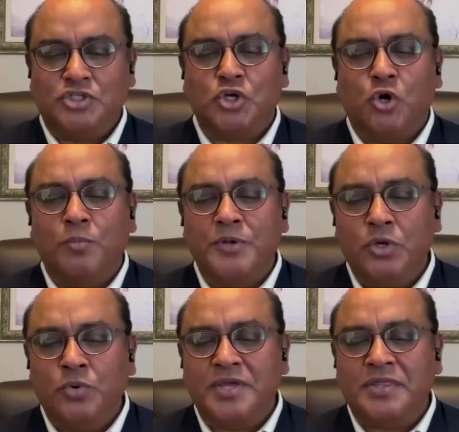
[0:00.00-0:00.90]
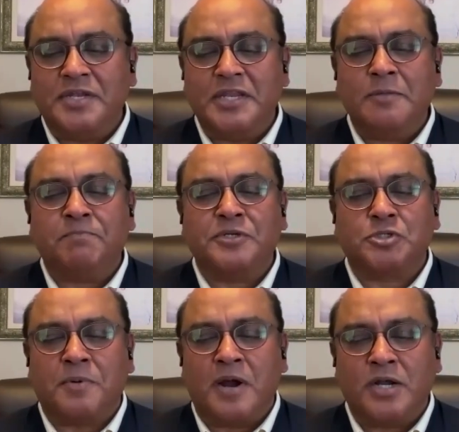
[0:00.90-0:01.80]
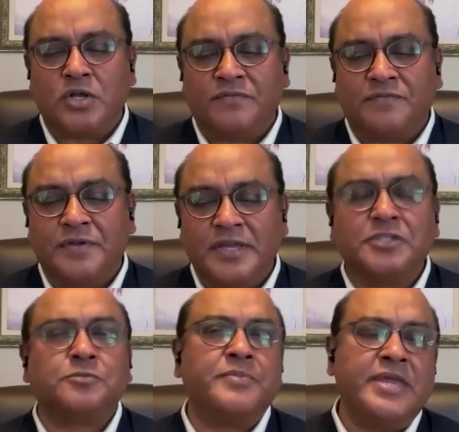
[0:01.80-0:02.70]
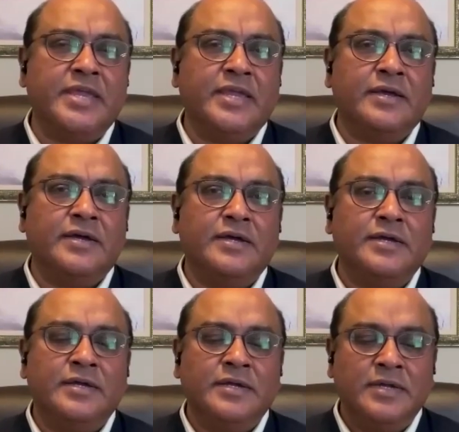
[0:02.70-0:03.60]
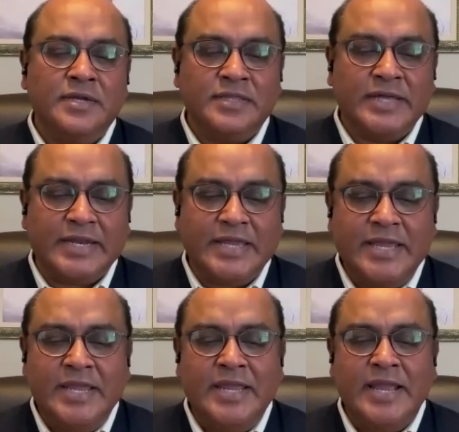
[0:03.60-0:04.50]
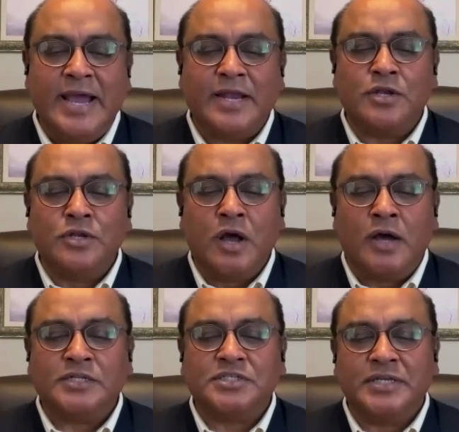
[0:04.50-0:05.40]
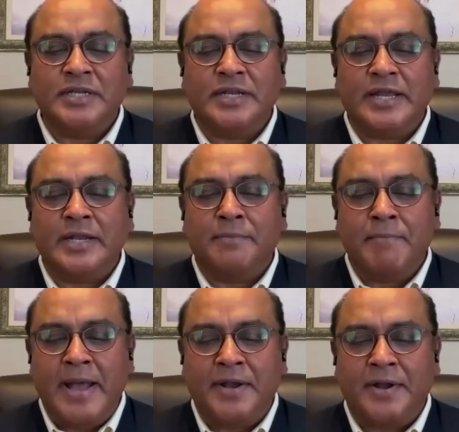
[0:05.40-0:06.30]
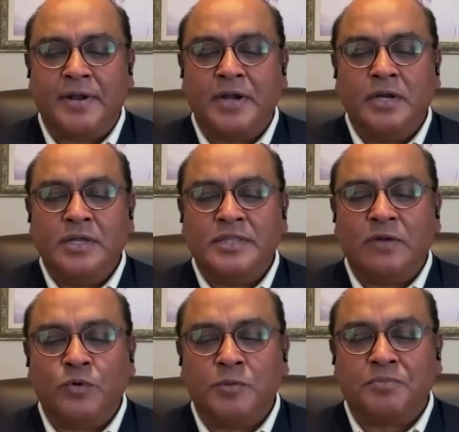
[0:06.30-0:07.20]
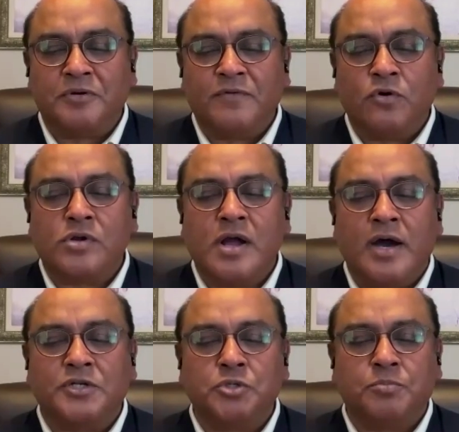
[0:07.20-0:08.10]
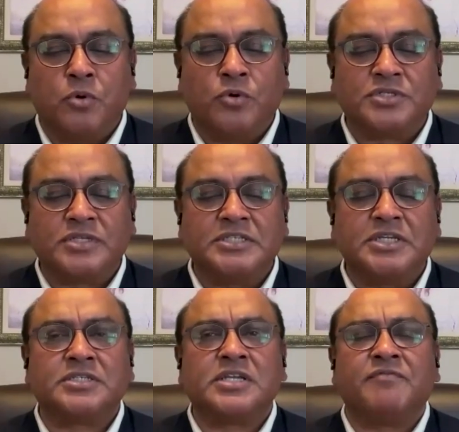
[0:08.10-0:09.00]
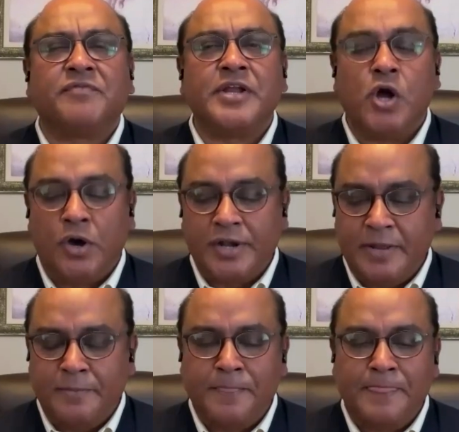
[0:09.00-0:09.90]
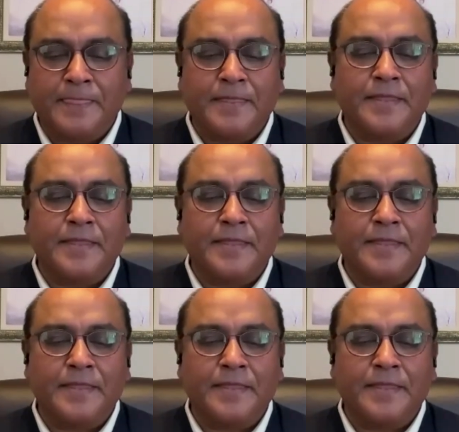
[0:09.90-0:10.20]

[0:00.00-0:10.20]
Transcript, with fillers: Job knew in the deepest part of his being that he had not sinned in a manner that would provoke God to pour such a suffering on him.